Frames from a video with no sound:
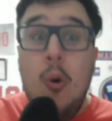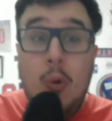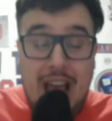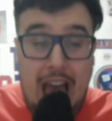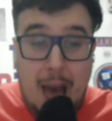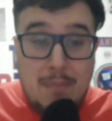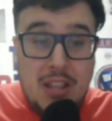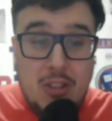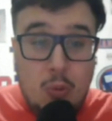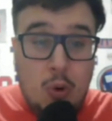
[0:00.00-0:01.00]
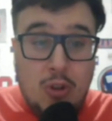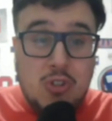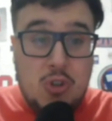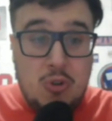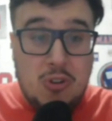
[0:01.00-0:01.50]
what happened in the World
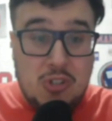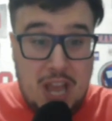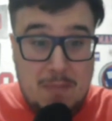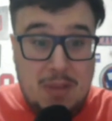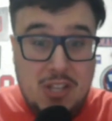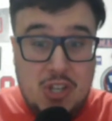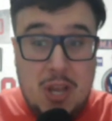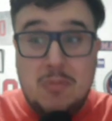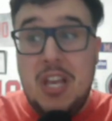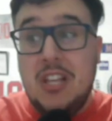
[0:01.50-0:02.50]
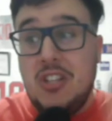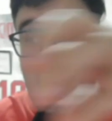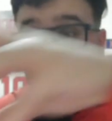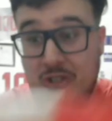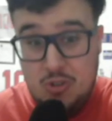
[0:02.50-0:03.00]
Junior Championships is going
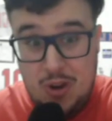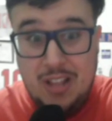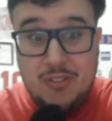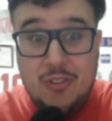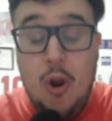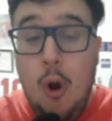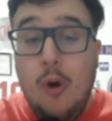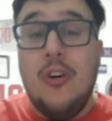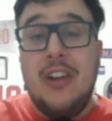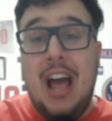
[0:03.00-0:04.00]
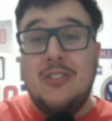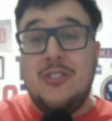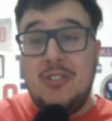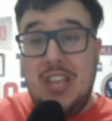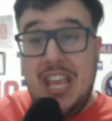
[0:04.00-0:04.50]
to transfer over now
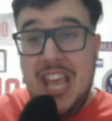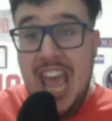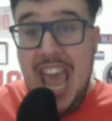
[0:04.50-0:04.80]
to the